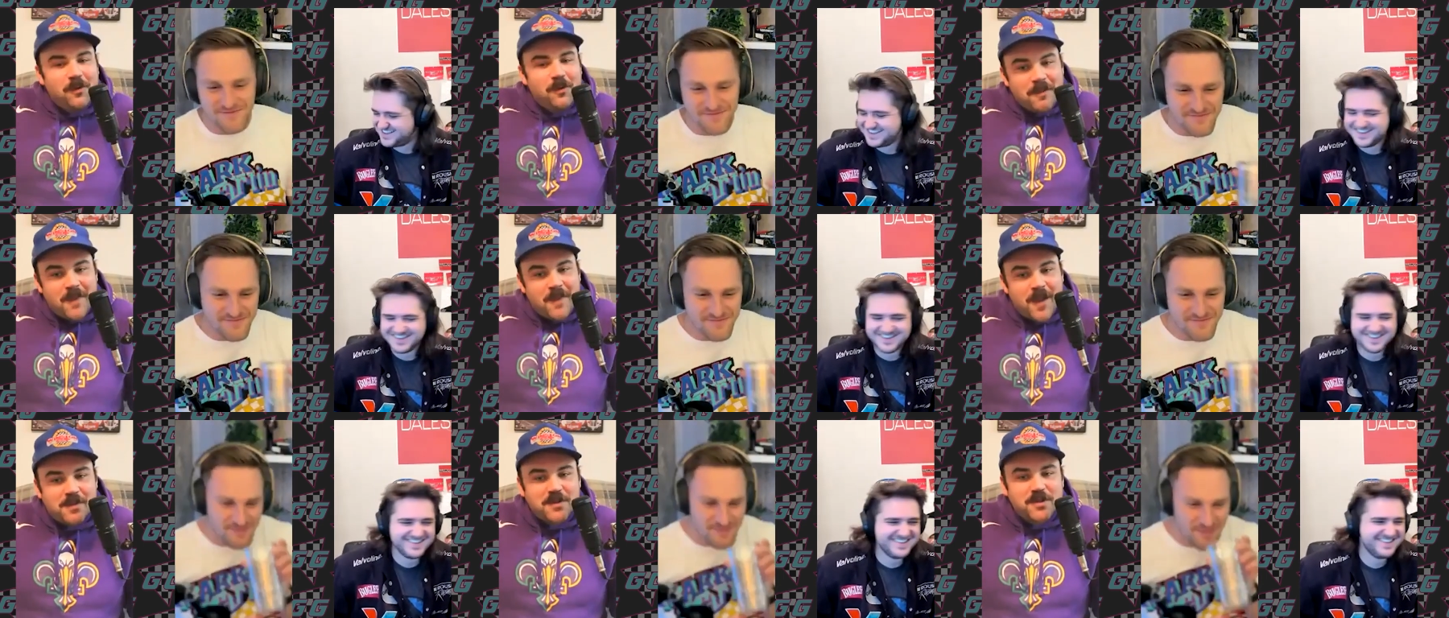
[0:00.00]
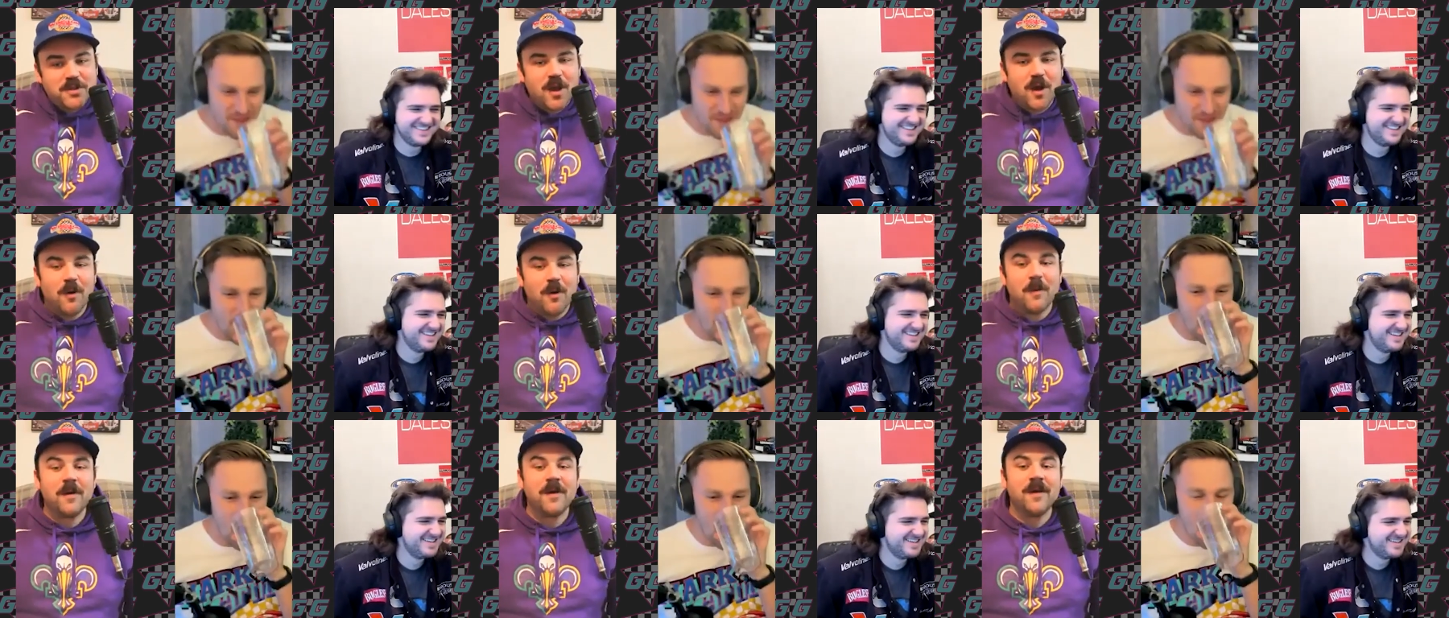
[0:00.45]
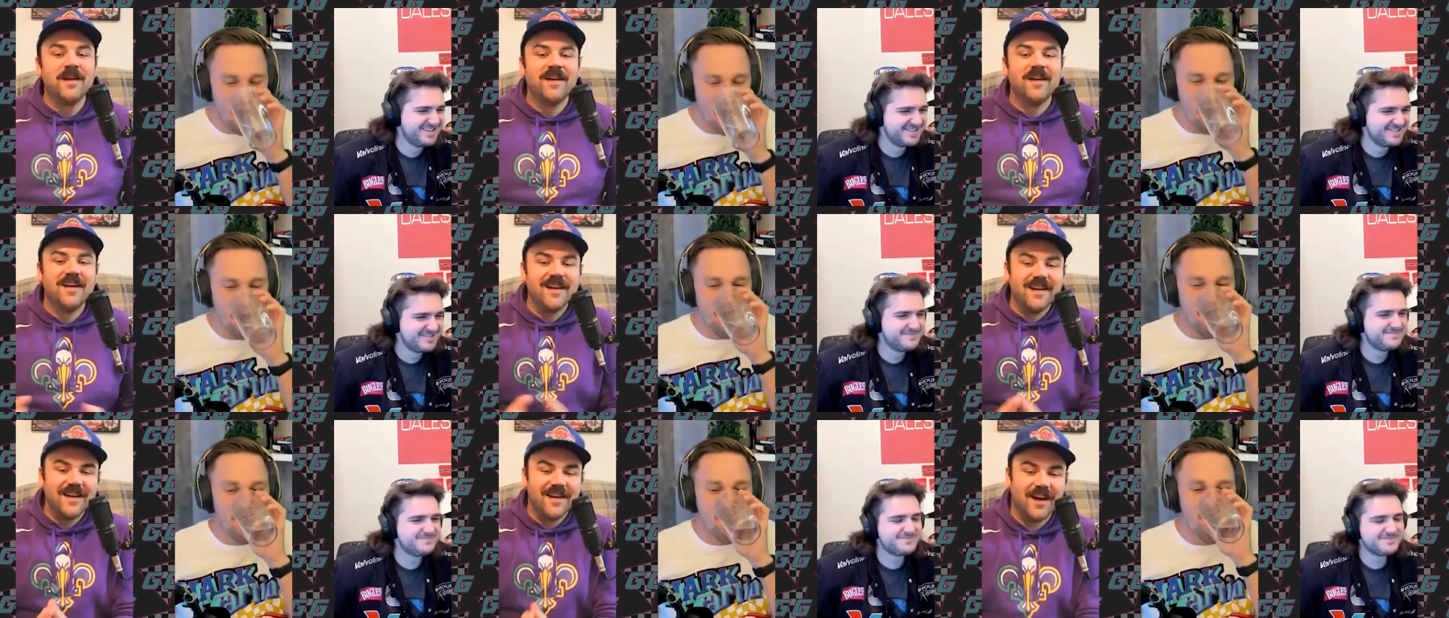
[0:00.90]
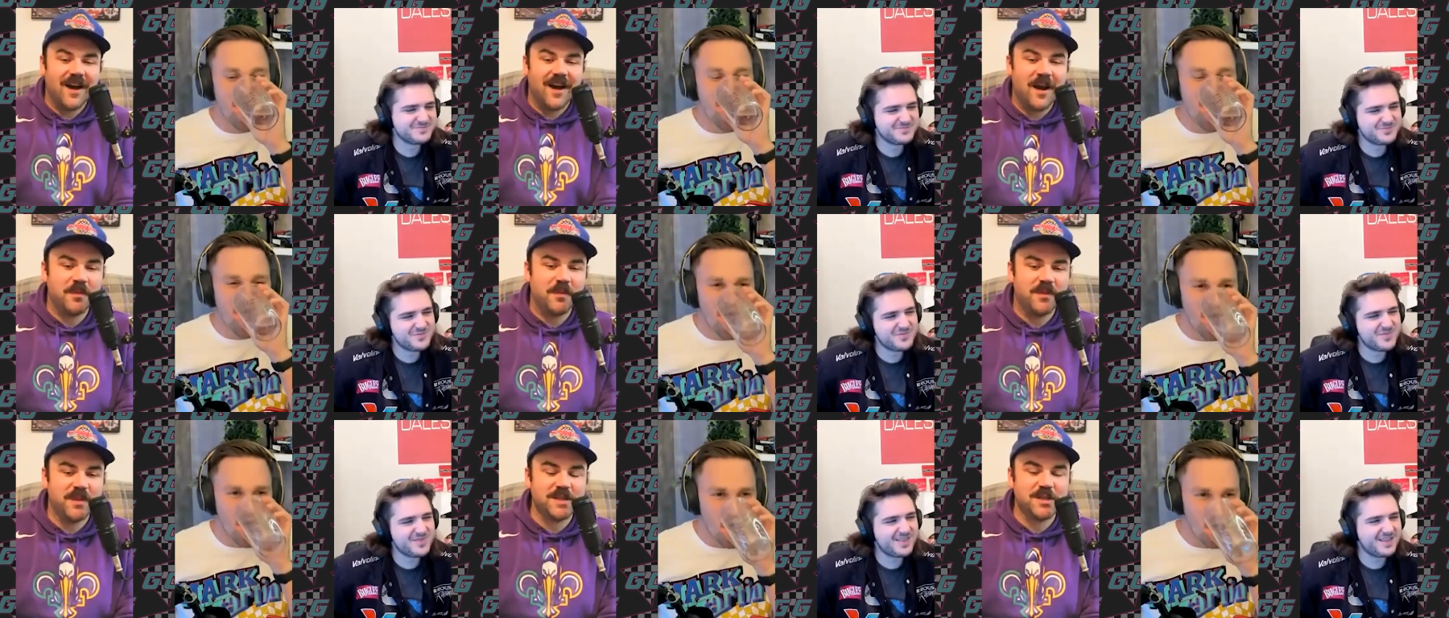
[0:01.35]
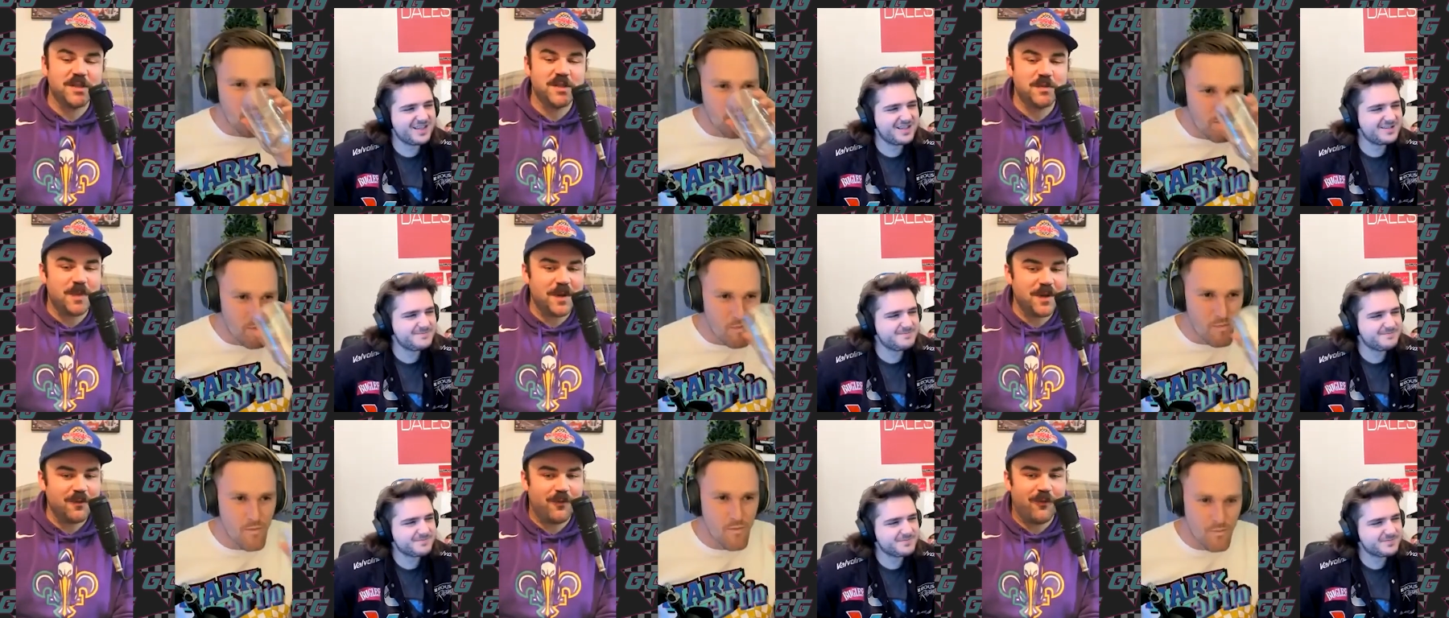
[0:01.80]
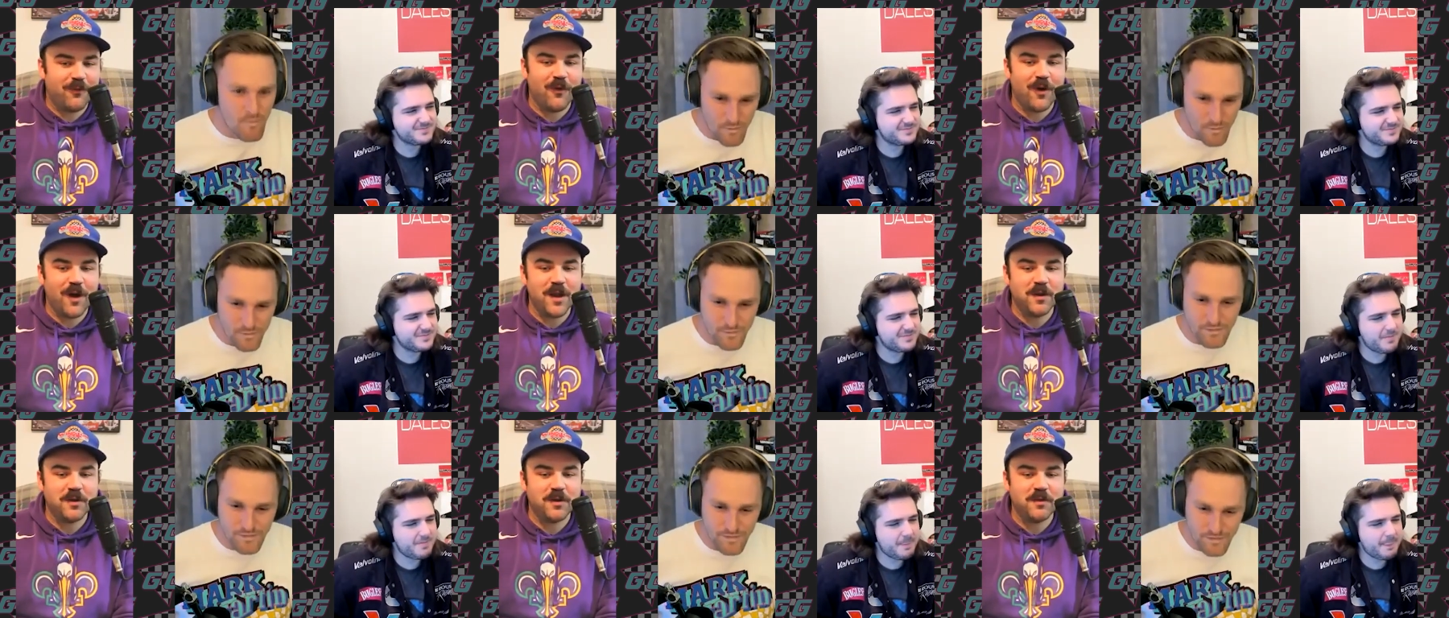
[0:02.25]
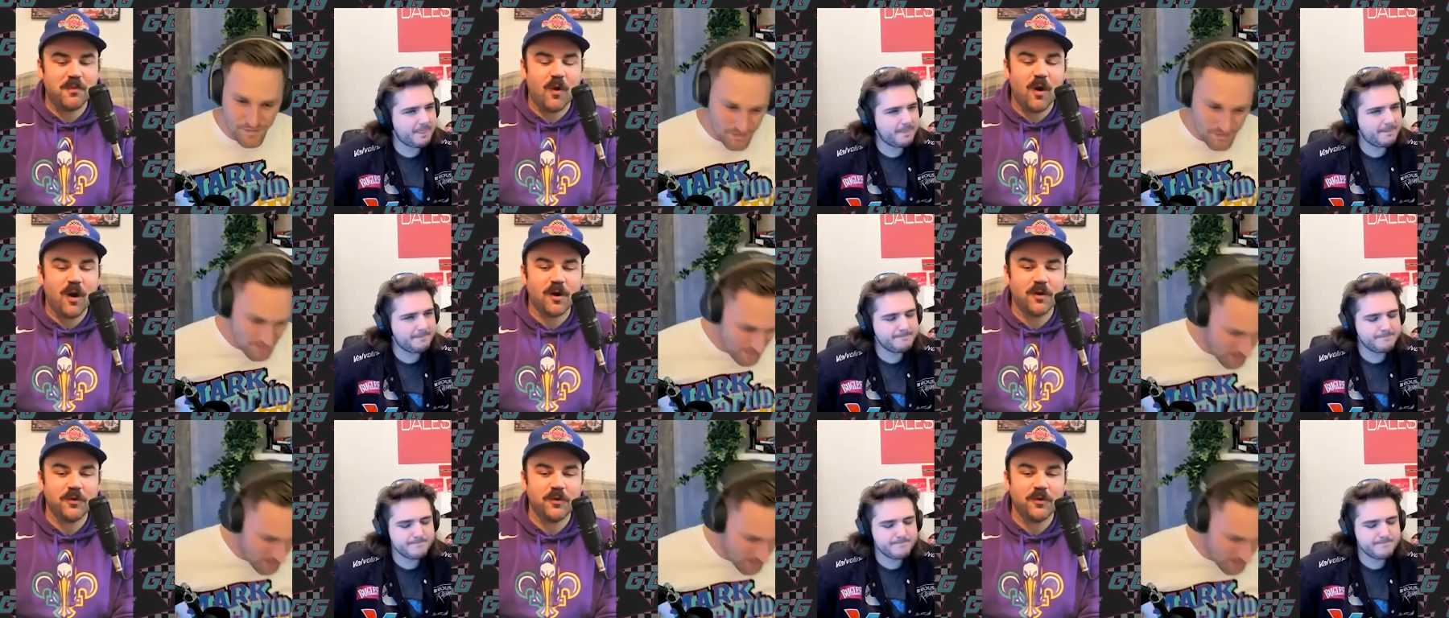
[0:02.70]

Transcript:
Speaker 1: maybe so. Yeah. All right, but this has been fun, dude. Parker,